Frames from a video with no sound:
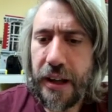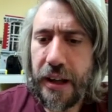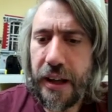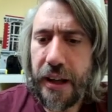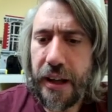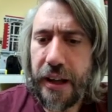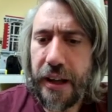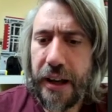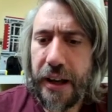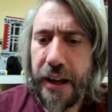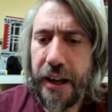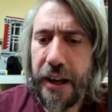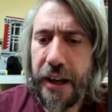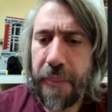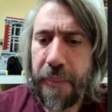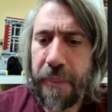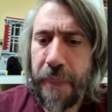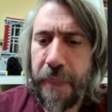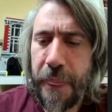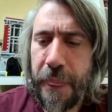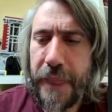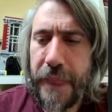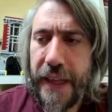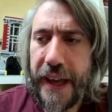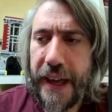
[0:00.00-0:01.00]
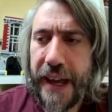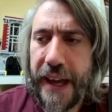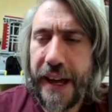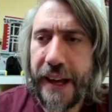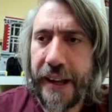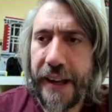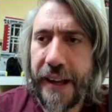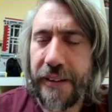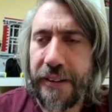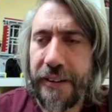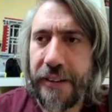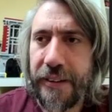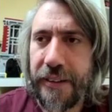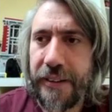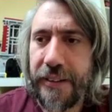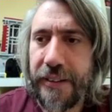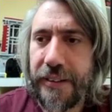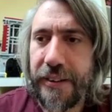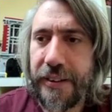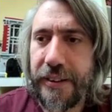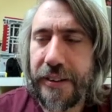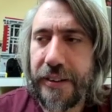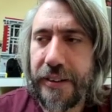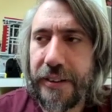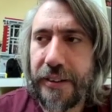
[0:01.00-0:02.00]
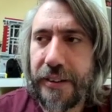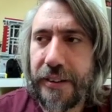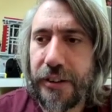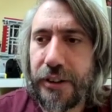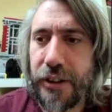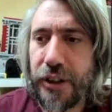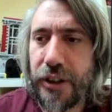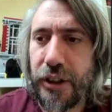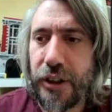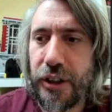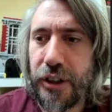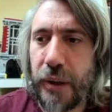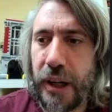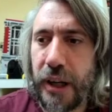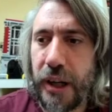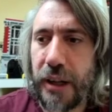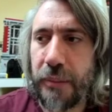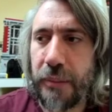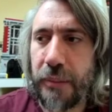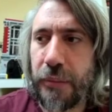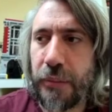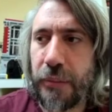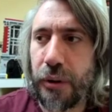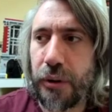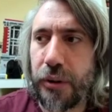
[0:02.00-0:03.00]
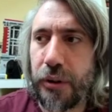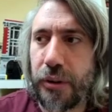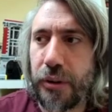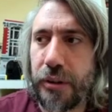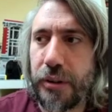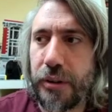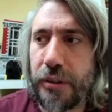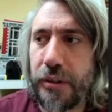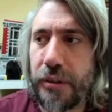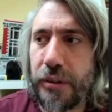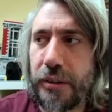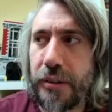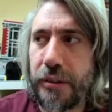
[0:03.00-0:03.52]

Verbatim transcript: um, and you are more